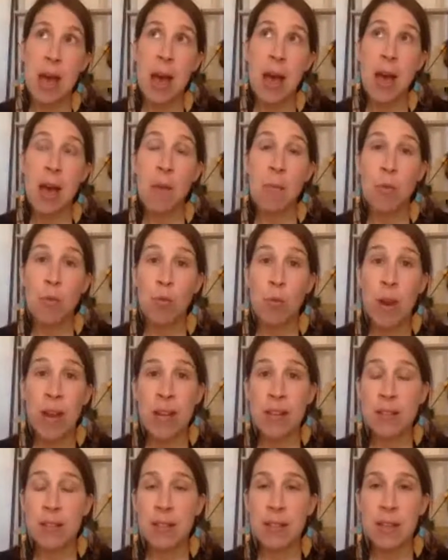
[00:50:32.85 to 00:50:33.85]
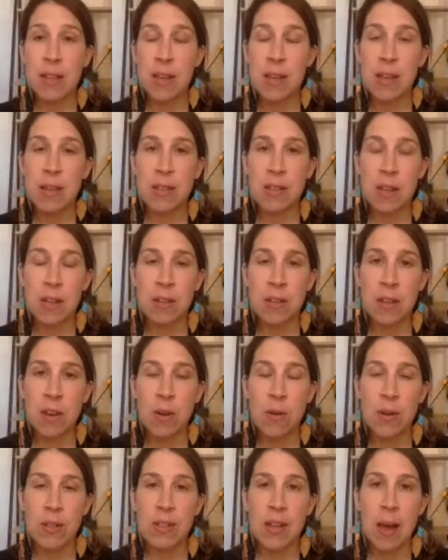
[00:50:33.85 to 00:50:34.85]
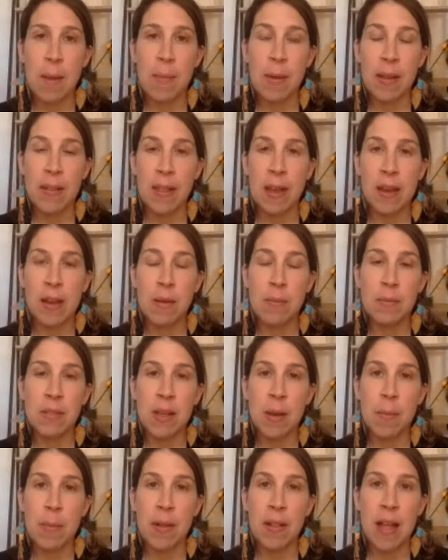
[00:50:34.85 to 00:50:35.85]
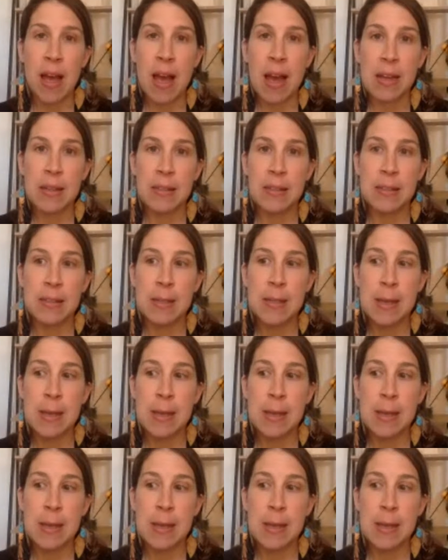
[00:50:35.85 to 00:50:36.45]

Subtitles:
Risk is also a topic that comes up a lot.